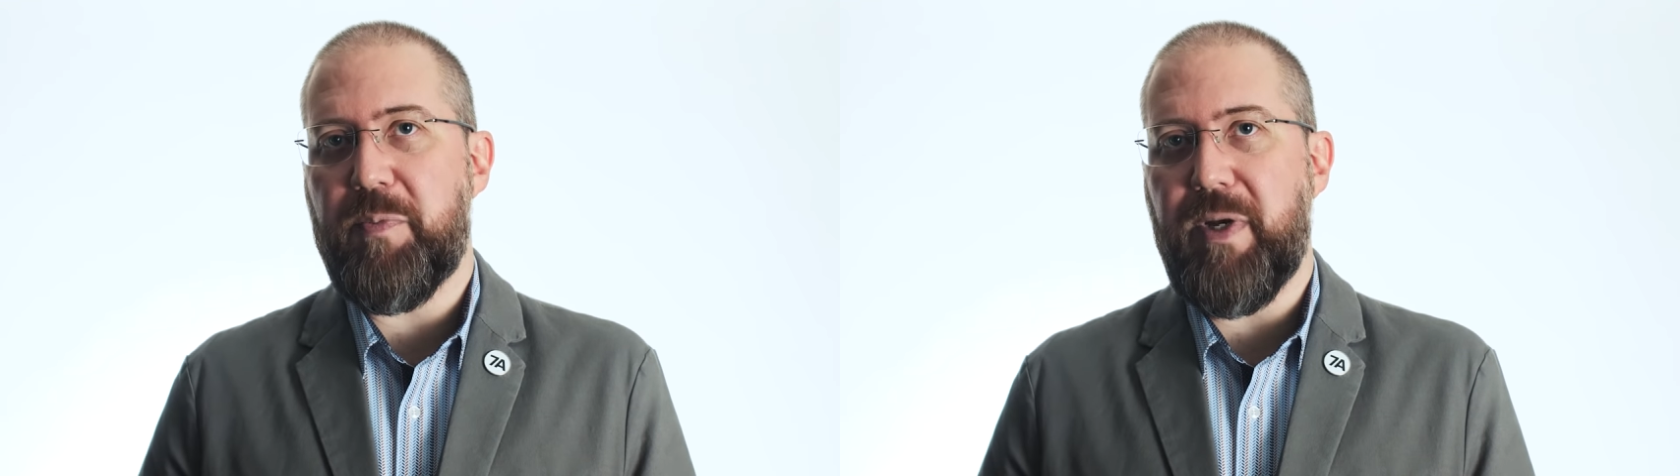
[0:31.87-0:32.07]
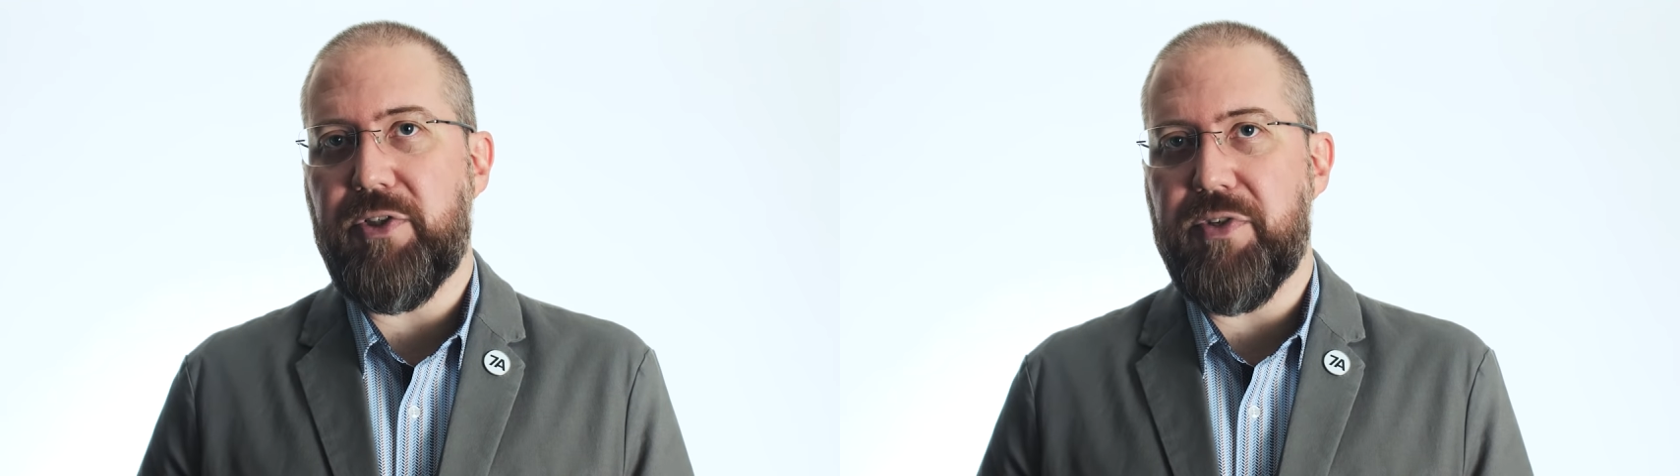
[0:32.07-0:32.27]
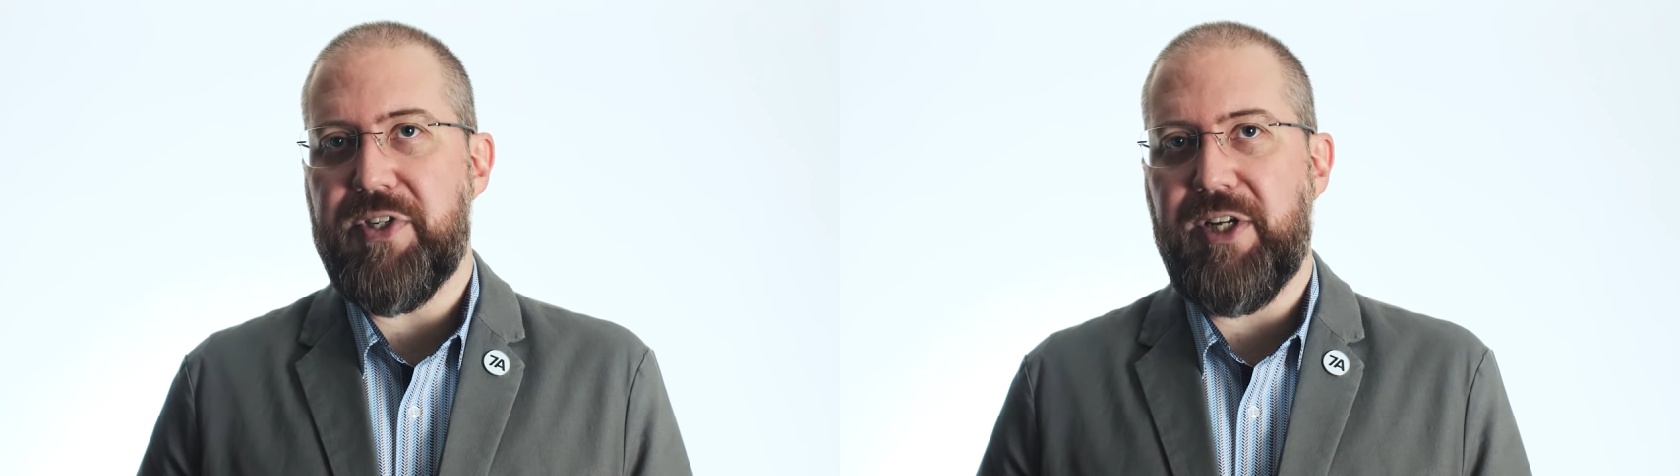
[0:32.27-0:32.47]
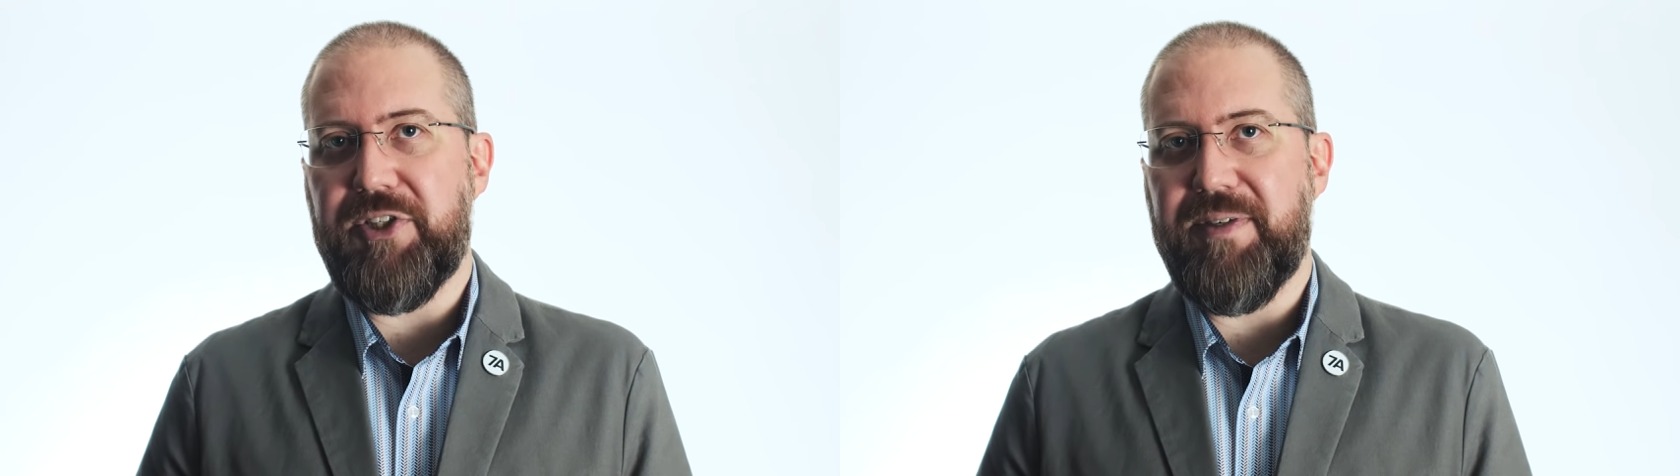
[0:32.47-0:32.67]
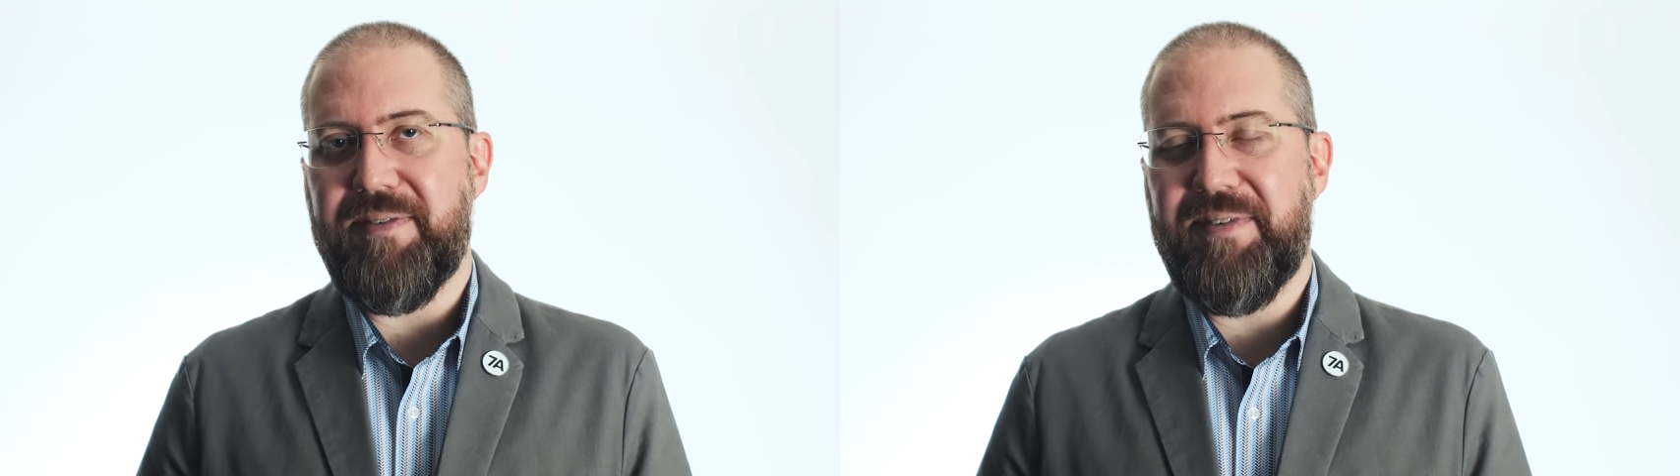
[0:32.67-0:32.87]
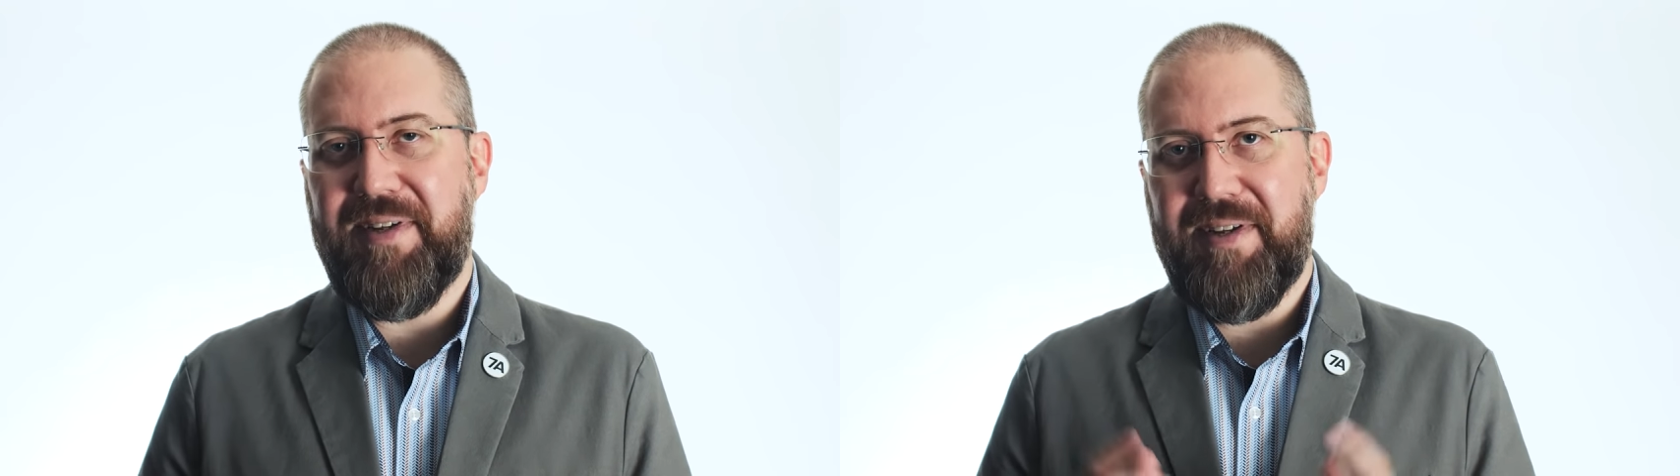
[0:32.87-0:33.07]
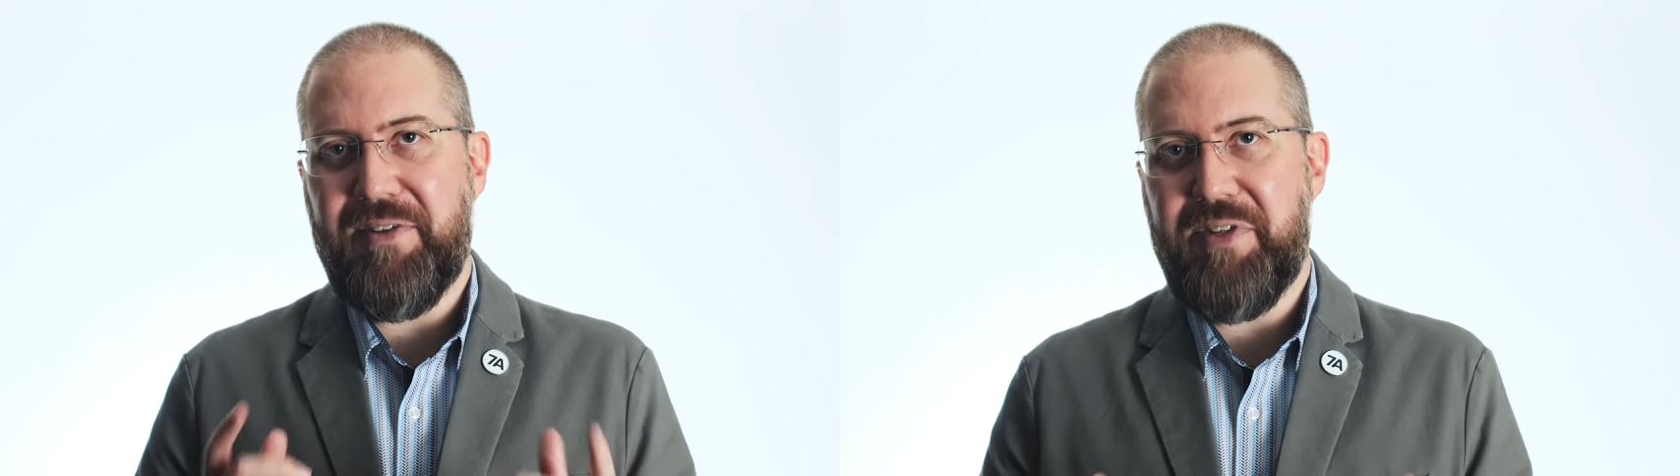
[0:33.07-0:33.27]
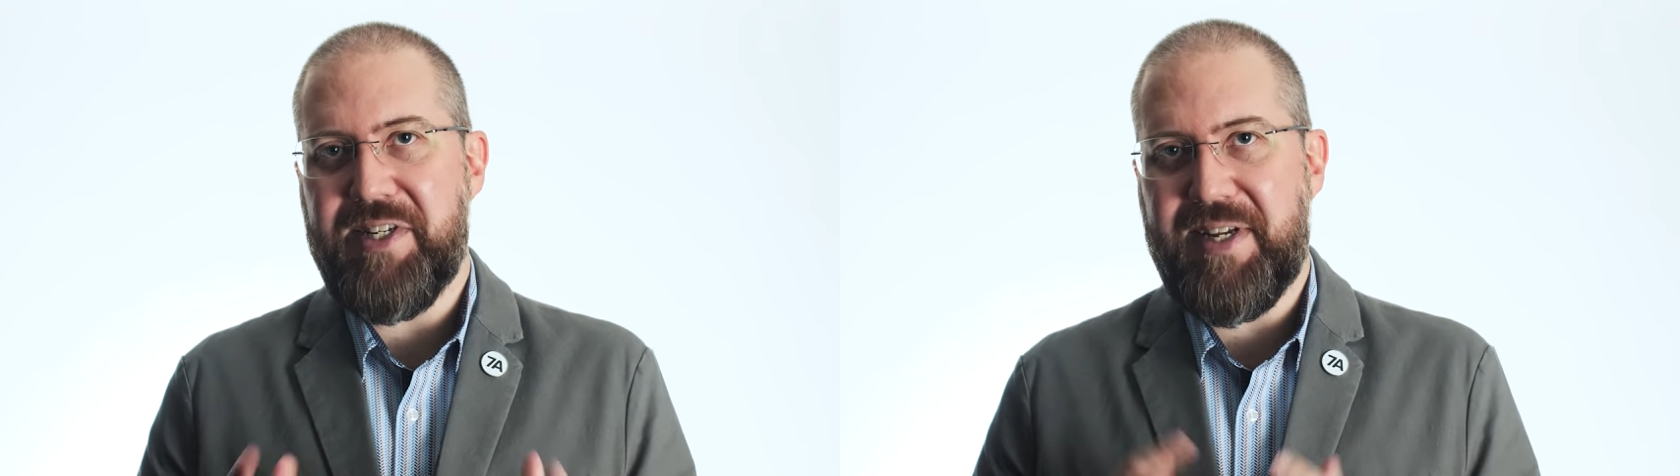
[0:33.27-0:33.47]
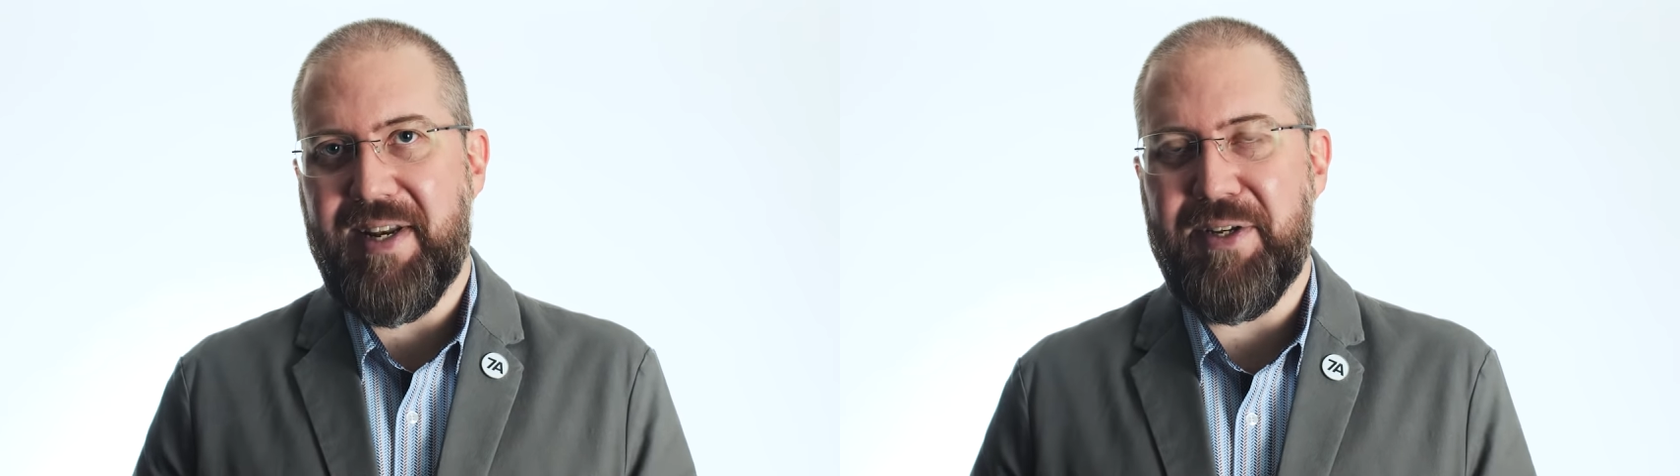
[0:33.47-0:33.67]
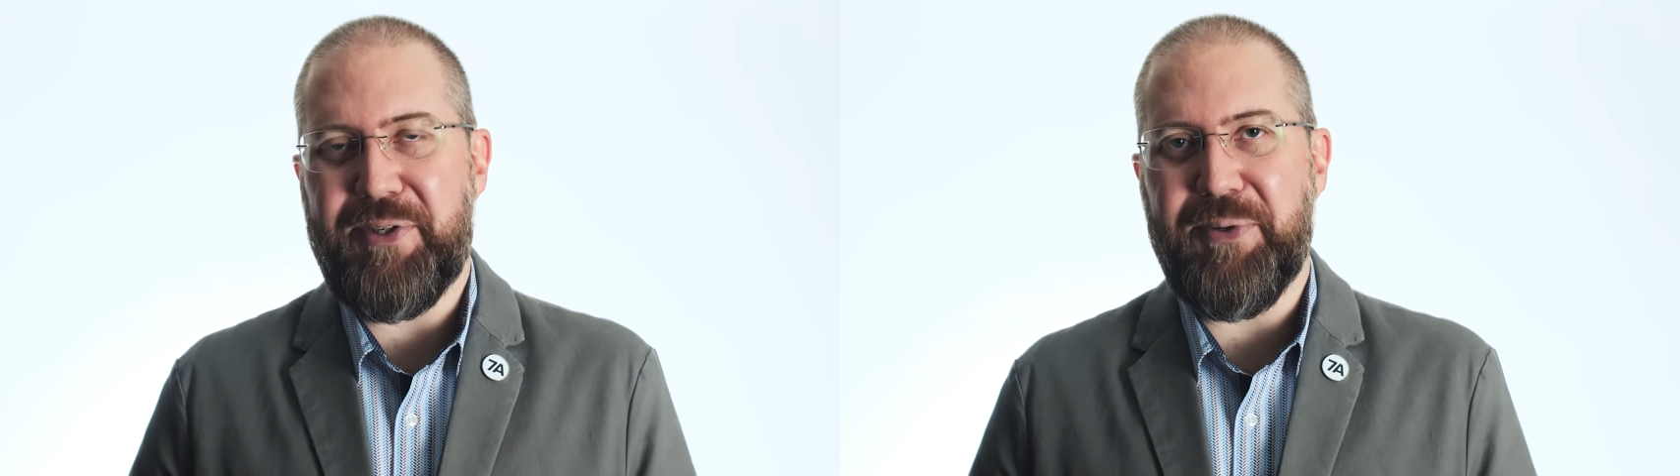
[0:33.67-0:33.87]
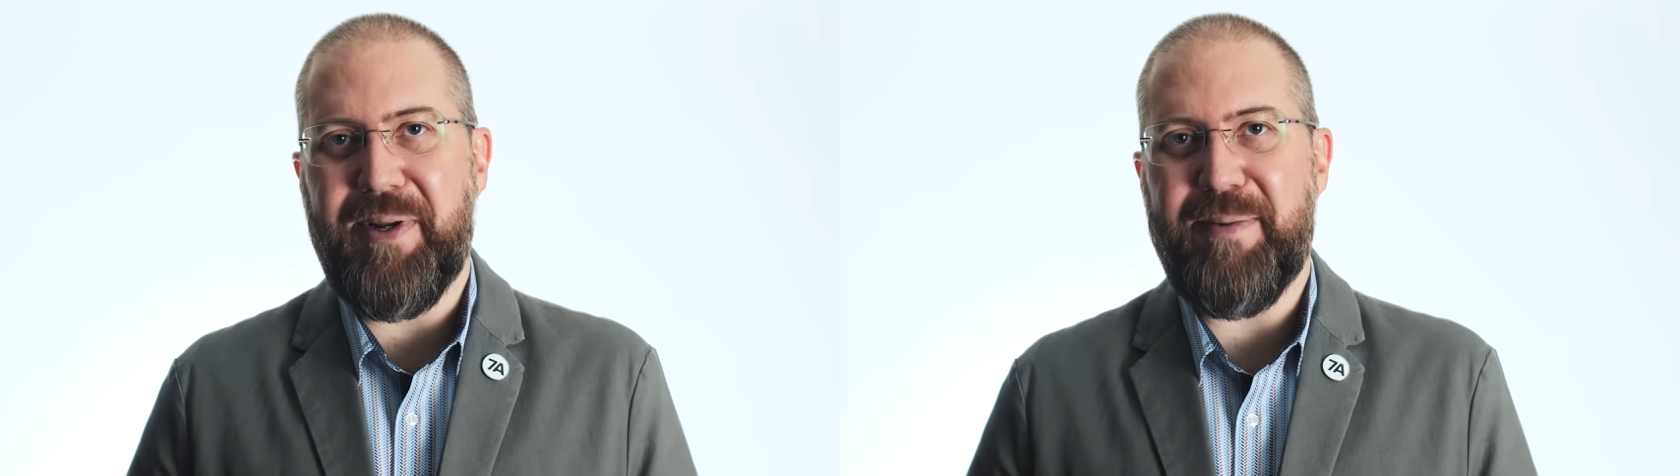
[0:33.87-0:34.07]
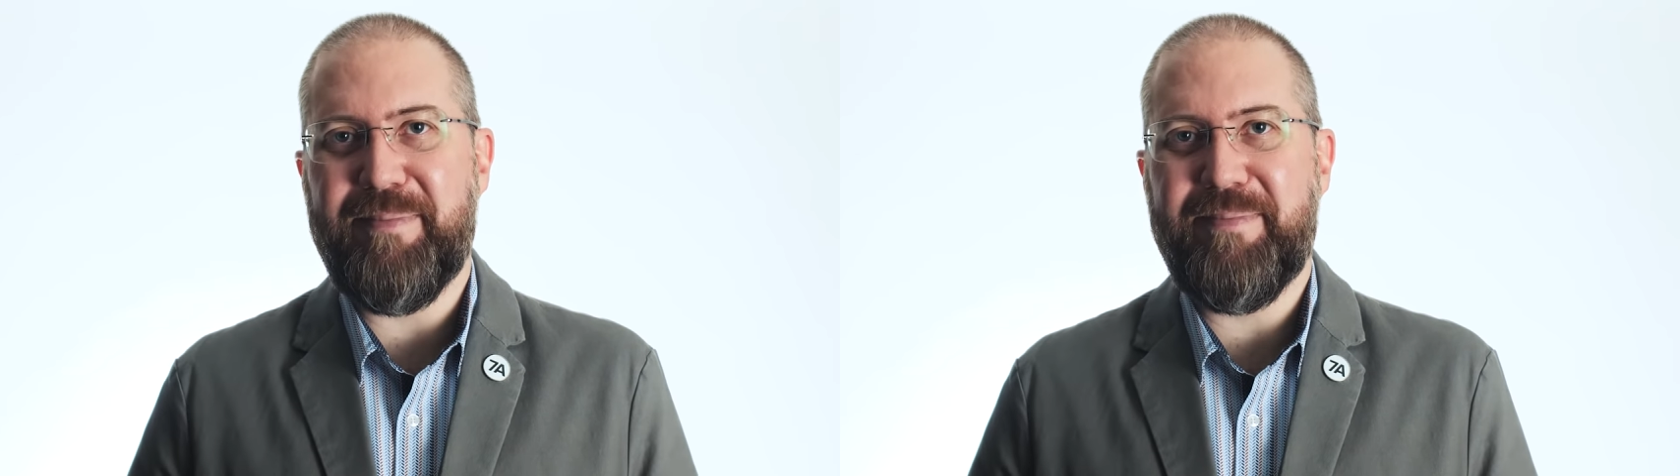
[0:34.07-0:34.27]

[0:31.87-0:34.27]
special session. Let's get into it.